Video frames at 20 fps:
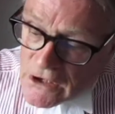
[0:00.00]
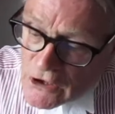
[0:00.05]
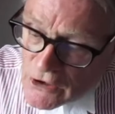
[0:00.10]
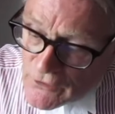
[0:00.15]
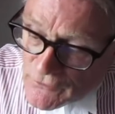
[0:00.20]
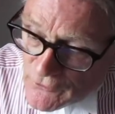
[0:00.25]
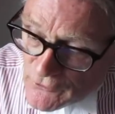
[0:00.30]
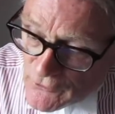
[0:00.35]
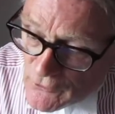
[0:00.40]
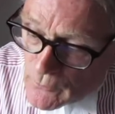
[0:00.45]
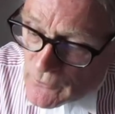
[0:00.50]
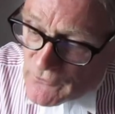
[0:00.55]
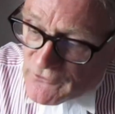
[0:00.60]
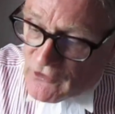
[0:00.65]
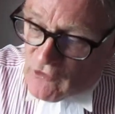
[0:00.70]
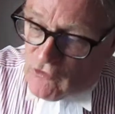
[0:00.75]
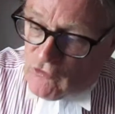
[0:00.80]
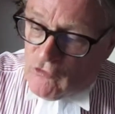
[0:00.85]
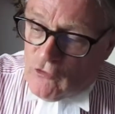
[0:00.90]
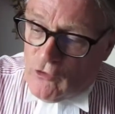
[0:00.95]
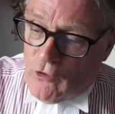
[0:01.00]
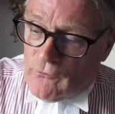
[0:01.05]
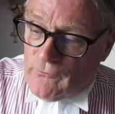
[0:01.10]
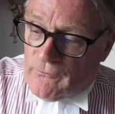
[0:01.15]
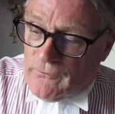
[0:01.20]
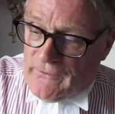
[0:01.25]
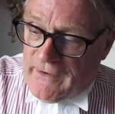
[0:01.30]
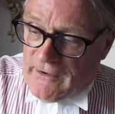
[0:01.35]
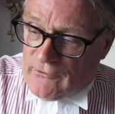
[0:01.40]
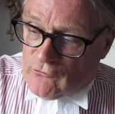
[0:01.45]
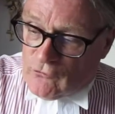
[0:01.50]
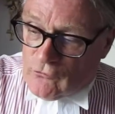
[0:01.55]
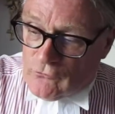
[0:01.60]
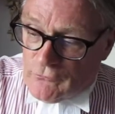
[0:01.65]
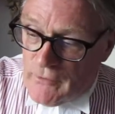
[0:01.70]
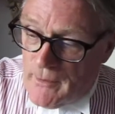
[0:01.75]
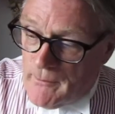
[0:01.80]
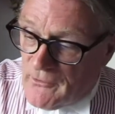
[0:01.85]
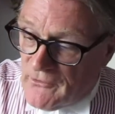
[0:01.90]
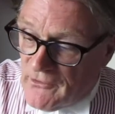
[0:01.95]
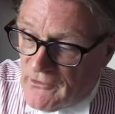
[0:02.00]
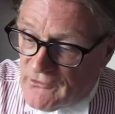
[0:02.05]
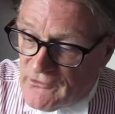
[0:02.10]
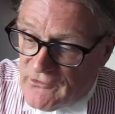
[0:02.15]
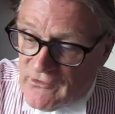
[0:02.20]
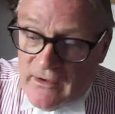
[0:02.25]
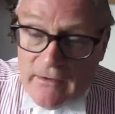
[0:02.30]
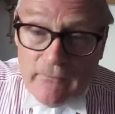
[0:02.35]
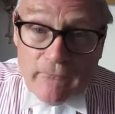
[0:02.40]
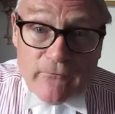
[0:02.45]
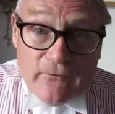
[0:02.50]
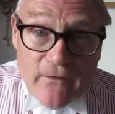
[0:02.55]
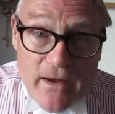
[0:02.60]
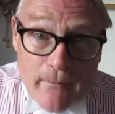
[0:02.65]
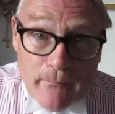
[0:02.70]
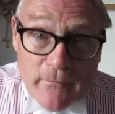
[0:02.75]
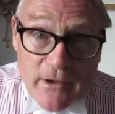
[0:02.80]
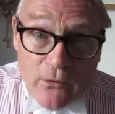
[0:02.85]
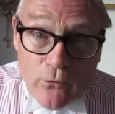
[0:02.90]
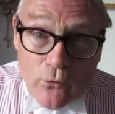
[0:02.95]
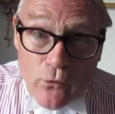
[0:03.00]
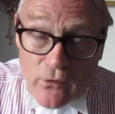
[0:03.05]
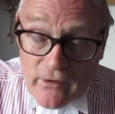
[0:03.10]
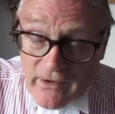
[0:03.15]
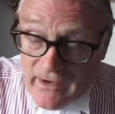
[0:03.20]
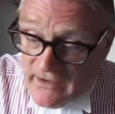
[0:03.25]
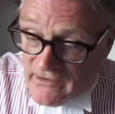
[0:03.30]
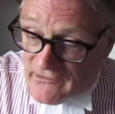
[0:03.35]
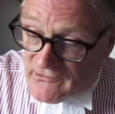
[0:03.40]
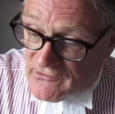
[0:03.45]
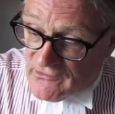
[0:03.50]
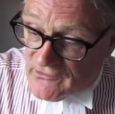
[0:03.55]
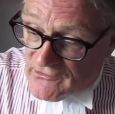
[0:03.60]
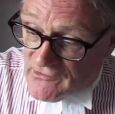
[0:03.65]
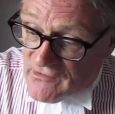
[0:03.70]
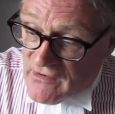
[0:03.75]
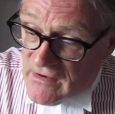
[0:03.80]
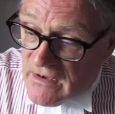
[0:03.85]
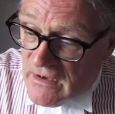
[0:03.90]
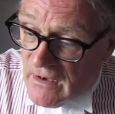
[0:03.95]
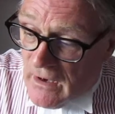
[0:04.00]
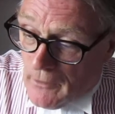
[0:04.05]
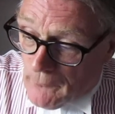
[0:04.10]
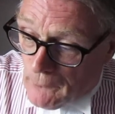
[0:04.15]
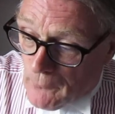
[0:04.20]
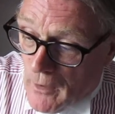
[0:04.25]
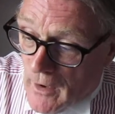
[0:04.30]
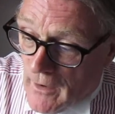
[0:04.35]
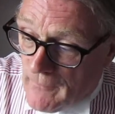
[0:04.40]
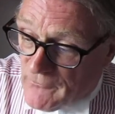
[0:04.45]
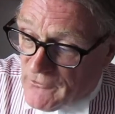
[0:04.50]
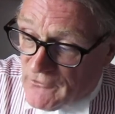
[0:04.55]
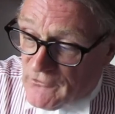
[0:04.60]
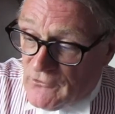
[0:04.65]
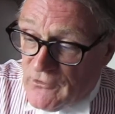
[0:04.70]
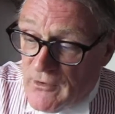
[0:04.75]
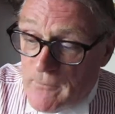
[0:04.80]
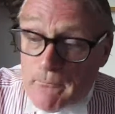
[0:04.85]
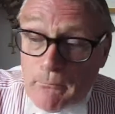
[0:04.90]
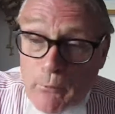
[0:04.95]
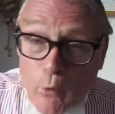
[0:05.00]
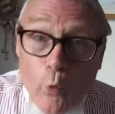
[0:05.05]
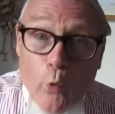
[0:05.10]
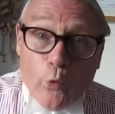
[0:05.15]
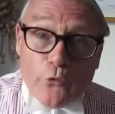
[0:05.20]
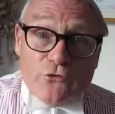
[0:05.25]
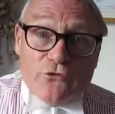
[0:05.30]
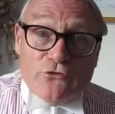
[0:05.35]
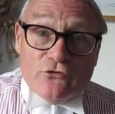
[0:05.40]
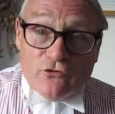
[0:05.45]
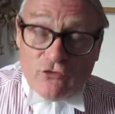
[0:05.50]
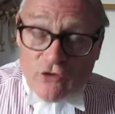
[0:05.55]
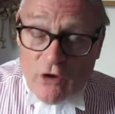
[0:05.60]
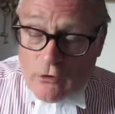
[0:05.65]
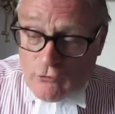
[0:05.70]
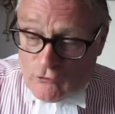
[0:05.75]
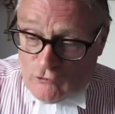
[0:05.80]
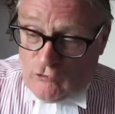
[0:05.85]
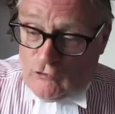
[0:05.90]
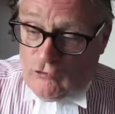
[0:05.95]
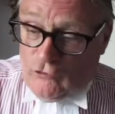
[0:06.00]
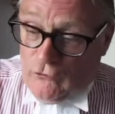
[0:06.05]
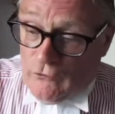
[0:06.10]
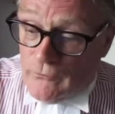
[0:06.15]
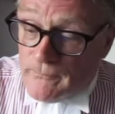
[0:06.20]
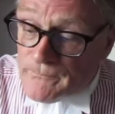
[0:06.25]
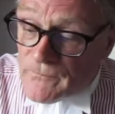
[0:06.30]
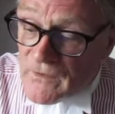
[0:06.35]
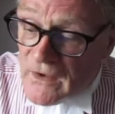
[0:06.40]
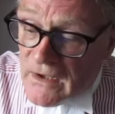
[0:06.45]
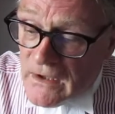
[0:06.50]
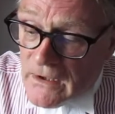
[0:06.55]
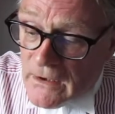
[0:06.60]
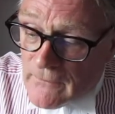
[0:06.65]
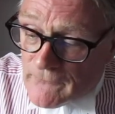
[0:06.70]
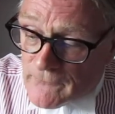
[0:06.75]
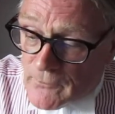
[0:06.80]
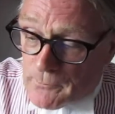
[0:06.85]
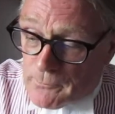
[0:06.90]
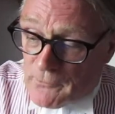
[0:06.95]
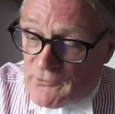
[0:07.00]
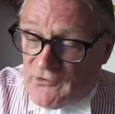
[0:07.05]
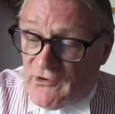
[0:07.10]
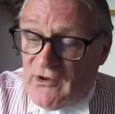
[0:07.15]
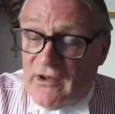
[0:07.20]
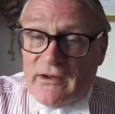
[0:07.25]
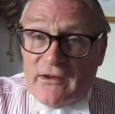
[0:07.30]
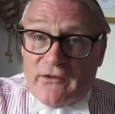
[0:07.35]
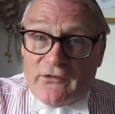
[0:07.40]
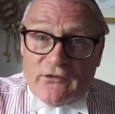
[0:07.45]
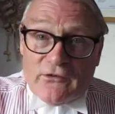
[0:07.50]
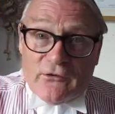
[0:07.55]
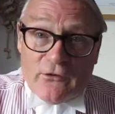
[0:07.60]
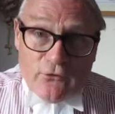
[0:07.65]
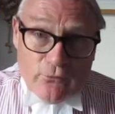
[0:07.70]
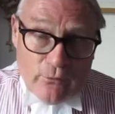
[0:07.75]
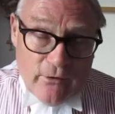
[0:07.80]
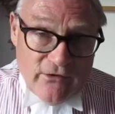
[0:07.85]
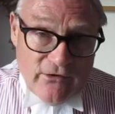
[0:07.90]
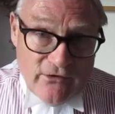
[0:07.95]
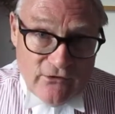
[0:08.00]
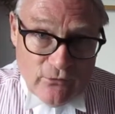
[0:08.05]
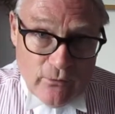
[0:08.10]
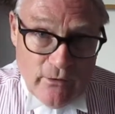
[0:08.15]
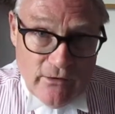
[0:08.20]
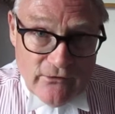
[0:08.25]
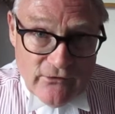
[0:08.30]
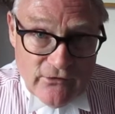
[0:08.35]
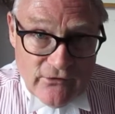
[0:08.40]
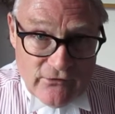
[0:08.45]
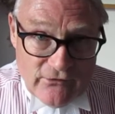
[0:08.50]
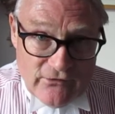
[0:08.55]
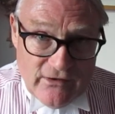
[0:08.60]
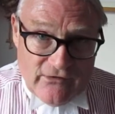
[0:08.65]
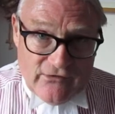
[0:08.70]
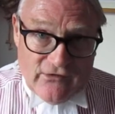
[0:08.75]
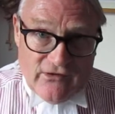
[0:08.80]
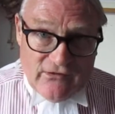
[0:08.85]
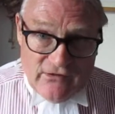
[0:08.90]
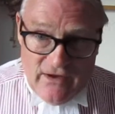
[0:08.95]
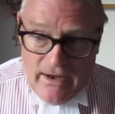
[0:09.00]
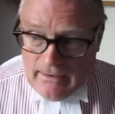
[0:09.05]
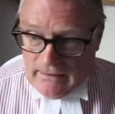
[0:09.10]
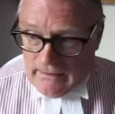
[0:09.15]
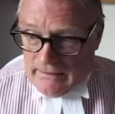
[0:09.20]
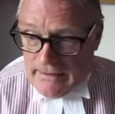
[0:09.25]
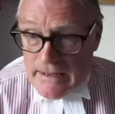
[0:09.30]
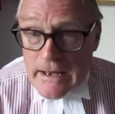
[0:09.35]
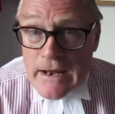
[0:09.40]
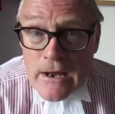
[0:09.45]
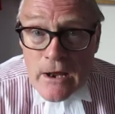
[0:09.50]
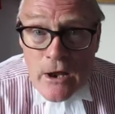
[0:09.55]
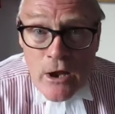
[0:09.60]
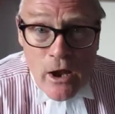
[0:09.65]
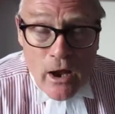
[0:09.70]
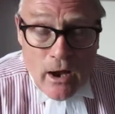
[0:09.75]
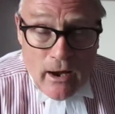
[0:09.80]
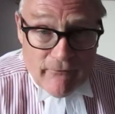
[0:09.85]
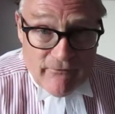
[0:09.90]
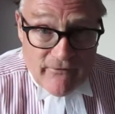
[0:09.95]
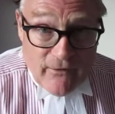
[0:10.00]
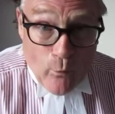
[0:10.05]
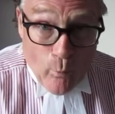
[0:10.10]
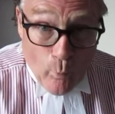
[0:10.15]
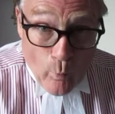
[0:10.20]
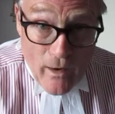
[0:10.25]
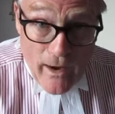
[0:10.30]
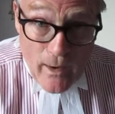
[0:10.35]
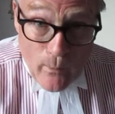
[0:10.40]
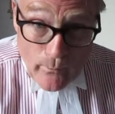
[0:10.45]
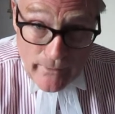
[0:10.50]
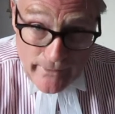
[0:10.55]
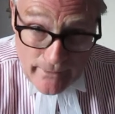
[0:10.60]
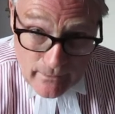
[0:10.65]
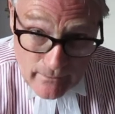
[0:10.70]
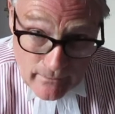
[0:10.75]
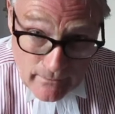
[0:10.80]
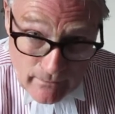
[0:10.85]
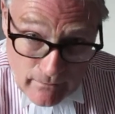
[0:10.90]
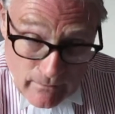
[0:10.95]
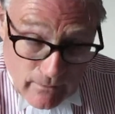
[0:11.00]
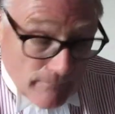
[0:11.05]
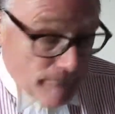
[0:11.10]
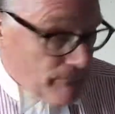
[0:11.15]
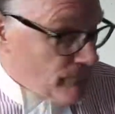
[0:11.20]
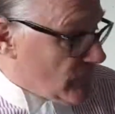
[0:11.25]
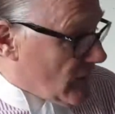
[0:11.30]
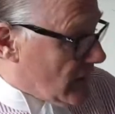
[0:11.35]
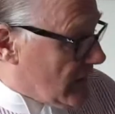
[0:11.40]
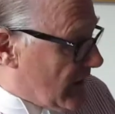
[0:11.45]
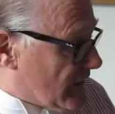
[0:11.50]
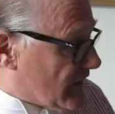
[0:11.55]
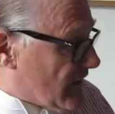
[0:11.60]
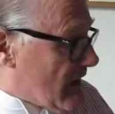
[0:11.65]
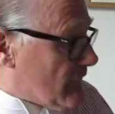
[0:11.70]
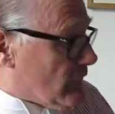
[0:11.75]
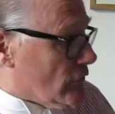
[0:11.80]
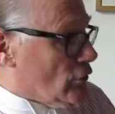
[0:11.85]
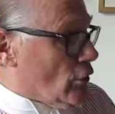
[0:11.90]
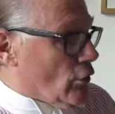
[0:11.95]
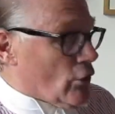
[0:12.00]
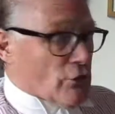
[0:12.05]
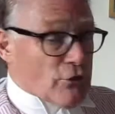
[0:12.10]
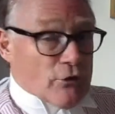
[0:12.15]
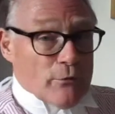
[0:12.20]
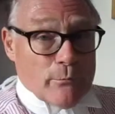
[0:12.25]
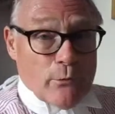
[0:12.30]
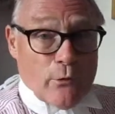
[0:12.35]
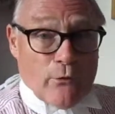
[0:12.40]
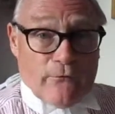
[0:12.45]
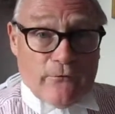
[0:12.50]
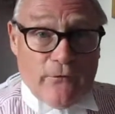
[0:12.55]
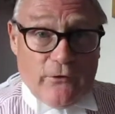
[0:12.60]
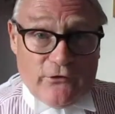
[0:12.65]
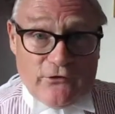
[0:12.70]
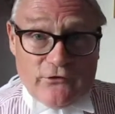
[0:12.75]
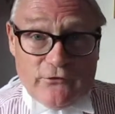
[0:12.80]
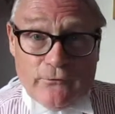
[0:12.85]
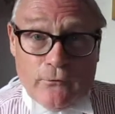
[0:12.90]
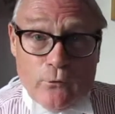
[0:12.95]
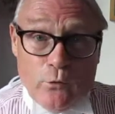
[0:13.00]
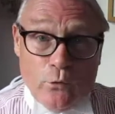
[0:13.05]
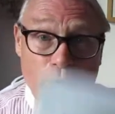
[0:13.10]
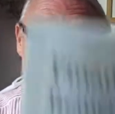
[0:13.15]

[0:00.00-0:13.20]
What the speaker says: "The New Edition on Financial Remedies in Family Law Cases Arrives at an Important Junction for Proceedings in the 2020s," and that's exactly, I think, where we are. Let's have a look at the book first of all.